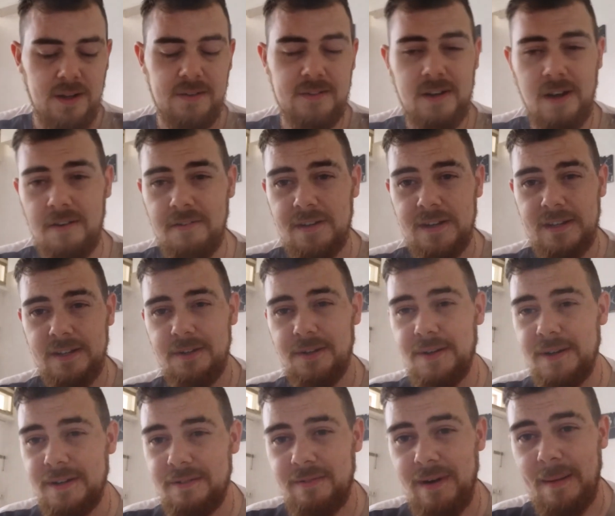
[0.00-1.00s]
I've currently
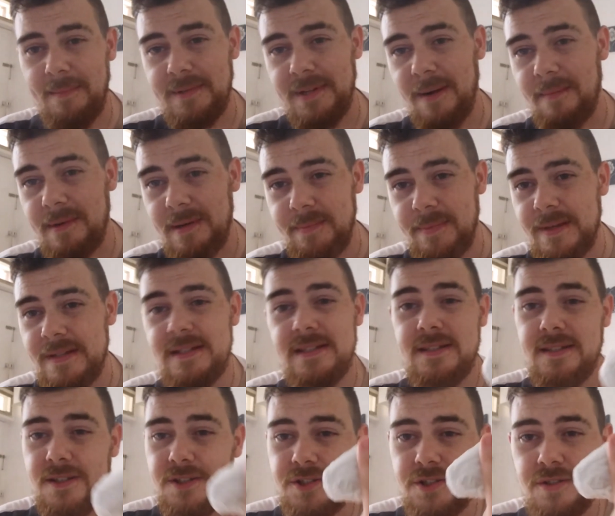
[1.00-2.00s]
got it wrapped up in a piece
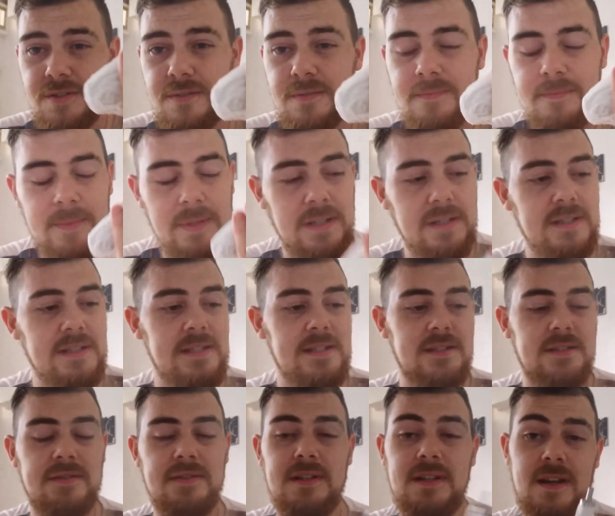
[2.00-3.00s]
of tissue because
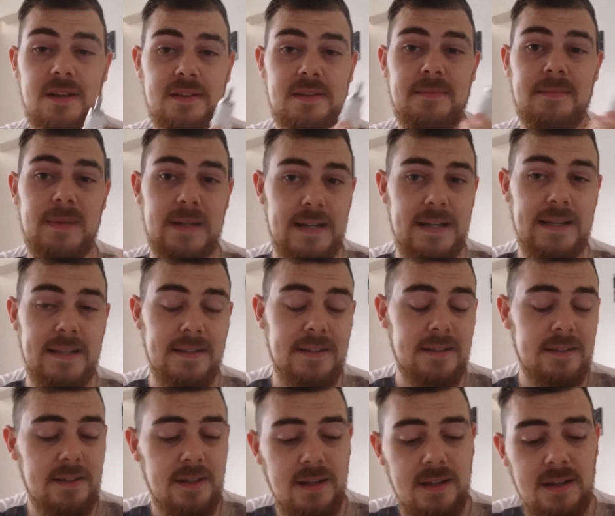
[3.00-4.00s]
it's doing nothing but
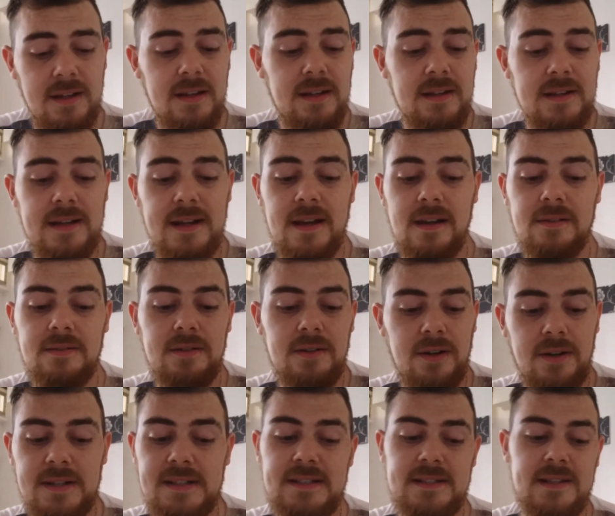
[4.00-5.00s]
leak. Now,
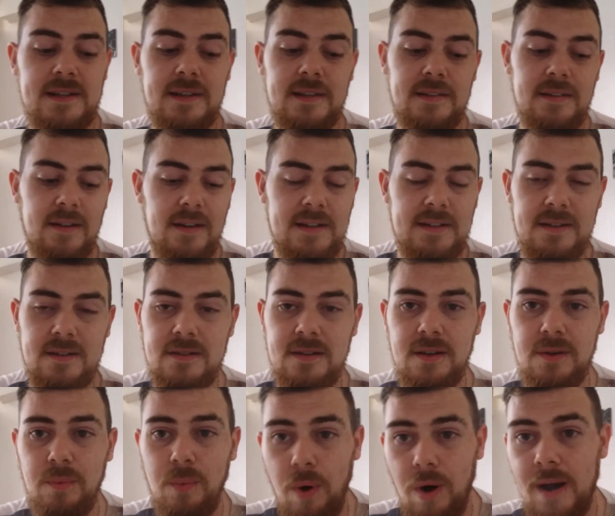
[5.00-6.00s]
honestly, I don't
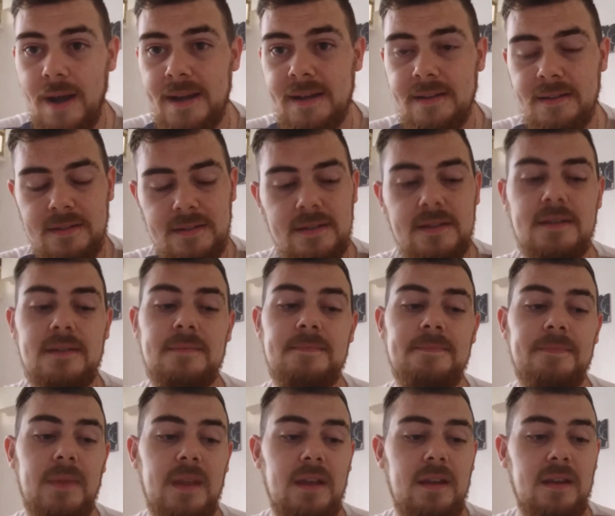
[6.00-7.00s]
know why.
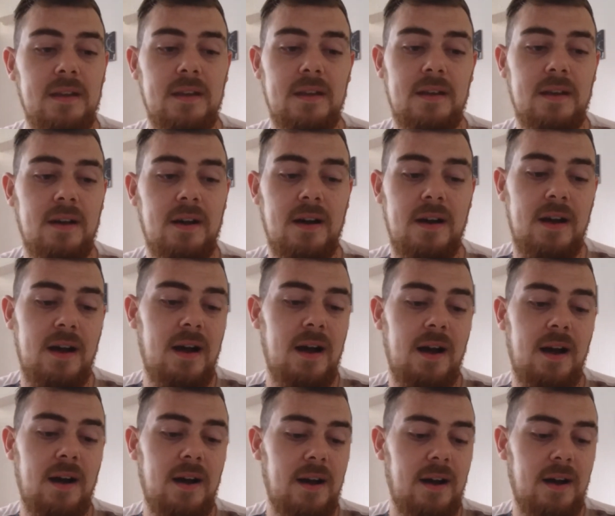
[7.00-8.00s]

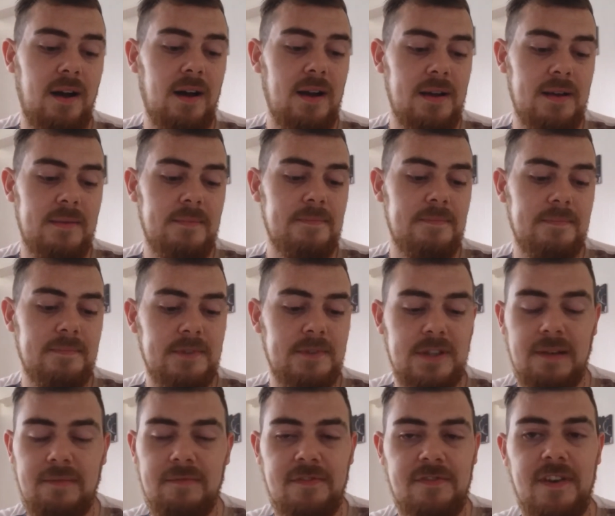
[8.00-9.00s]
I am
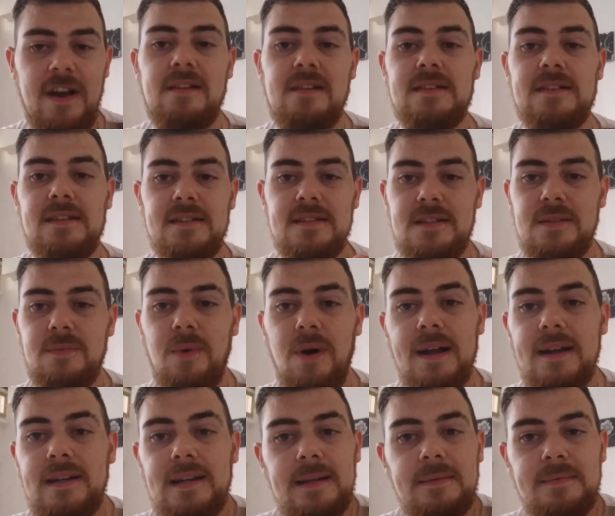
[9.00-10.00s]
dumbfounded as to
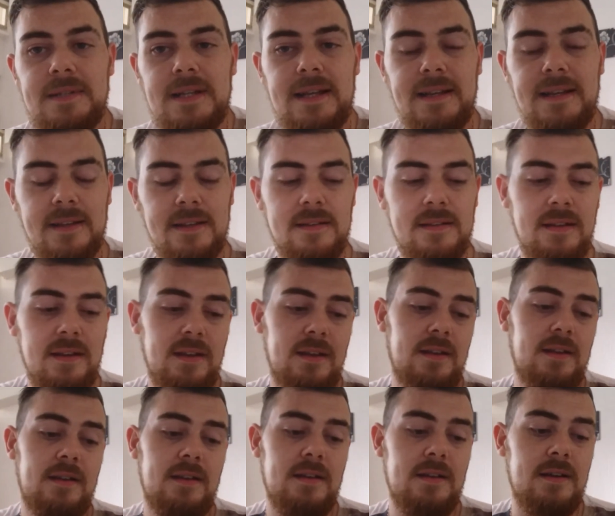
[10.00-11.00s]
why it keeps leaking.
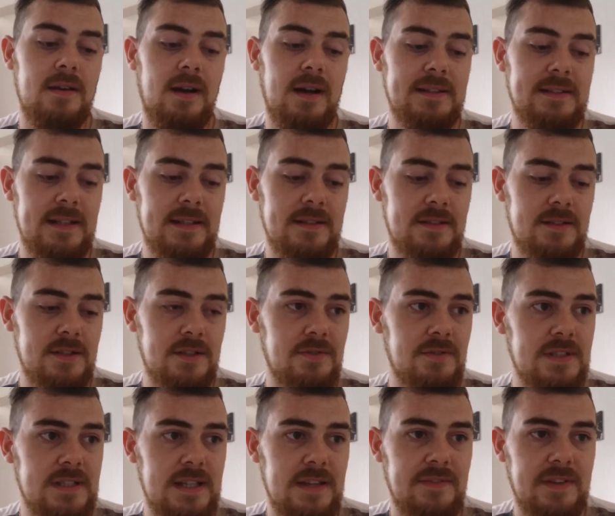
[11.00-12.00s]
I did
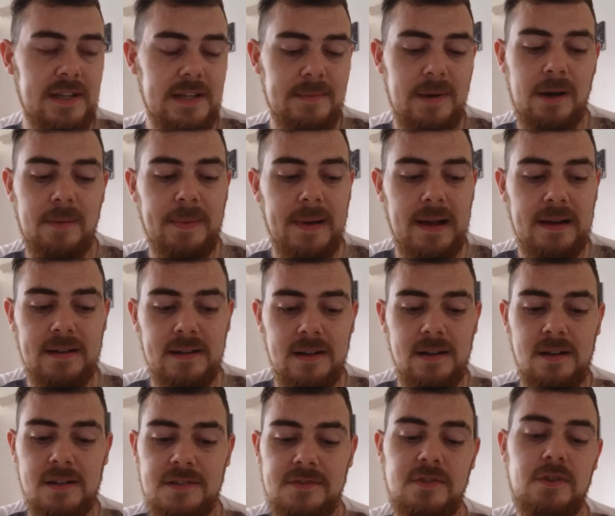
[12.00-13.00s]
just receive an email back in
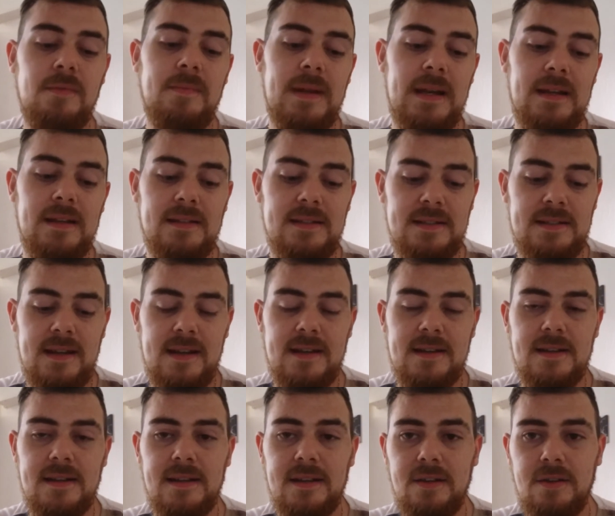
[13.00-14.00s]
the last few minutes
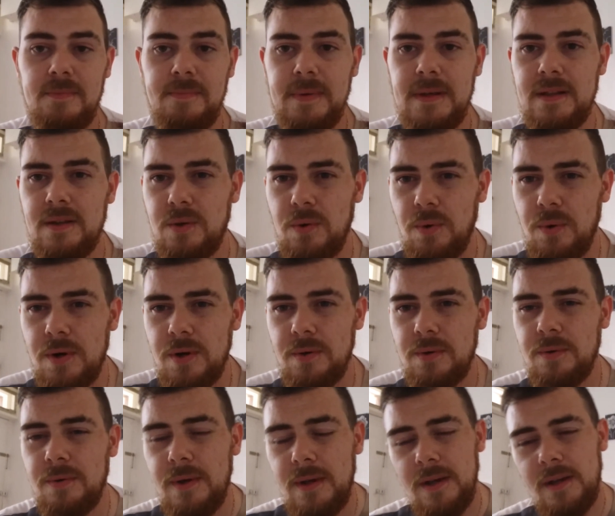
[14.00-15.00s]
saying that it could be the
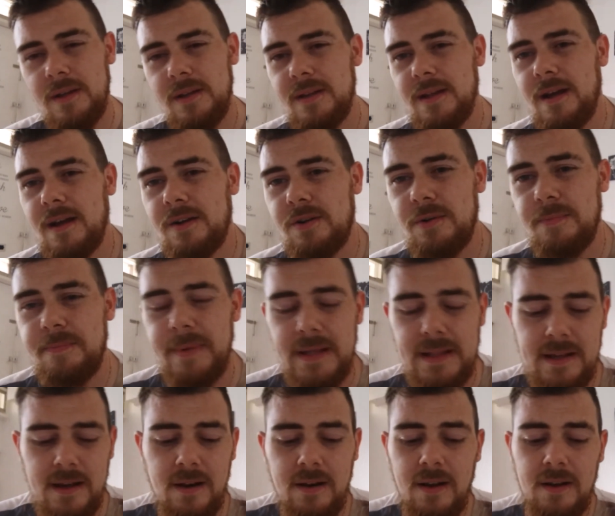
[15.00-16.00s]
coil. I could
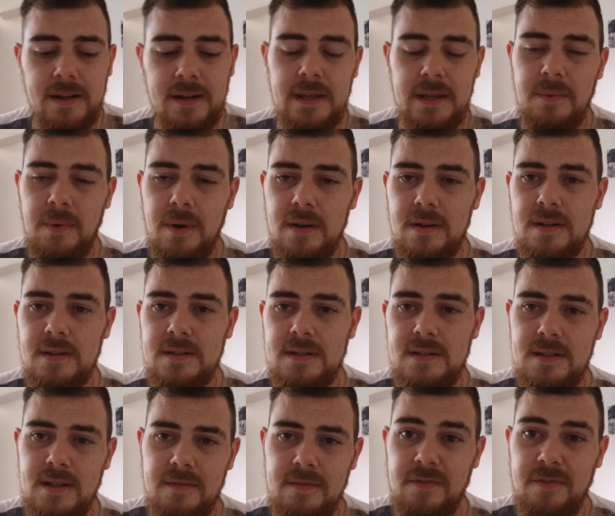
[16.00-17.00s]
be the unlucky one
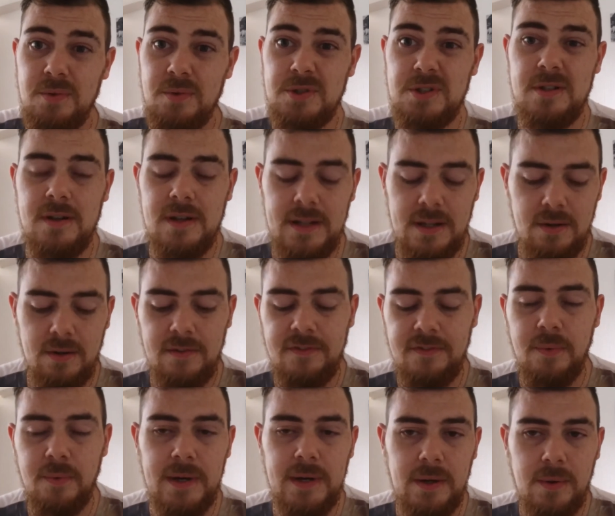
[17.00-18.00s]
that's unfortunately got a
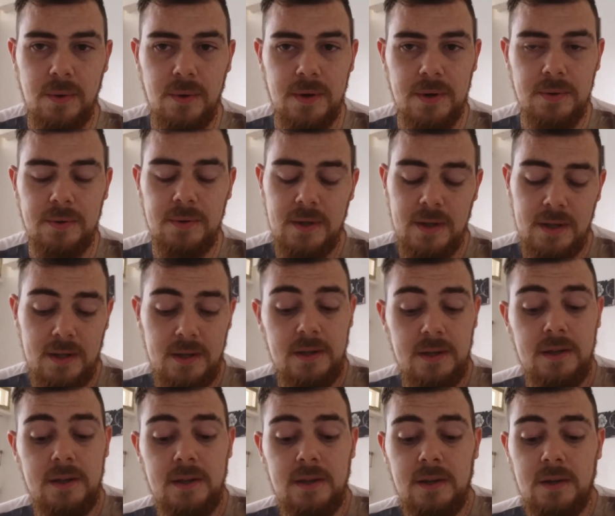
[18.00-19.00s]
faulty coil,
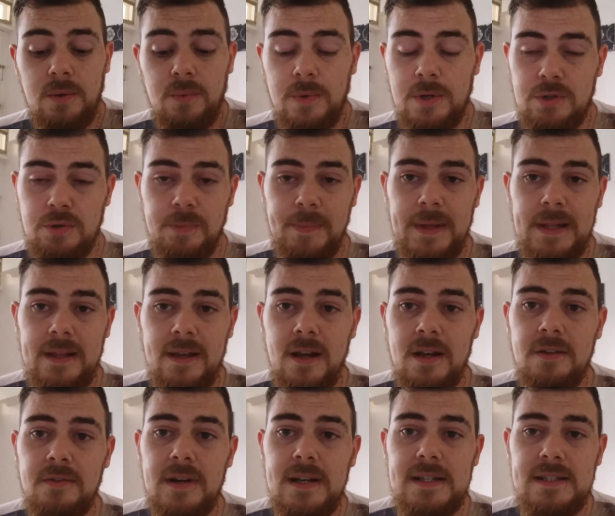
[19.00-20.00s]
which would be the
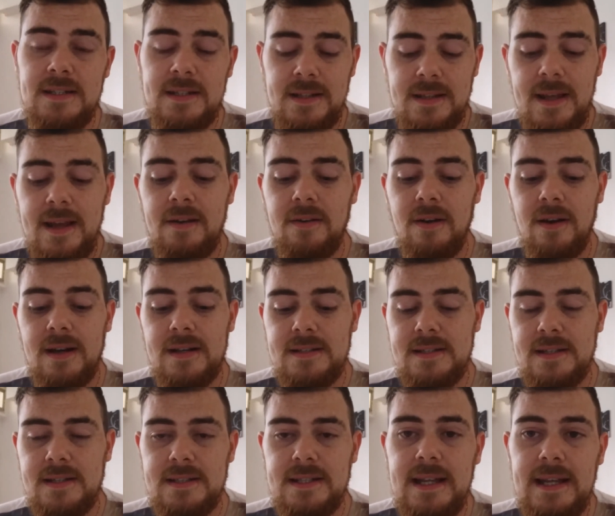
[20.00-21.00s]
only reason in their eyes
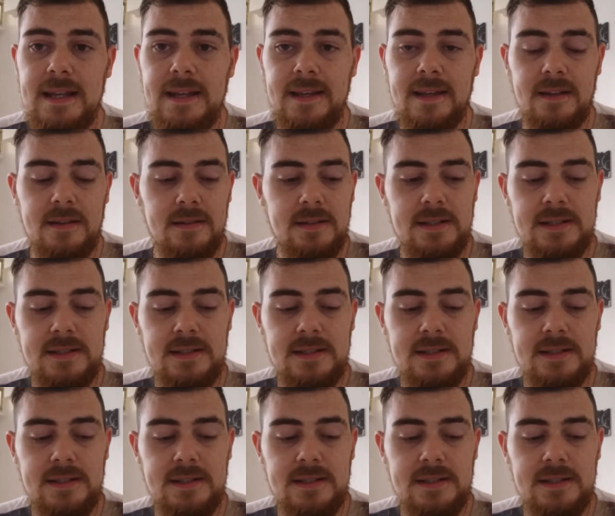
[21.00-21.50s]
that it's leaking.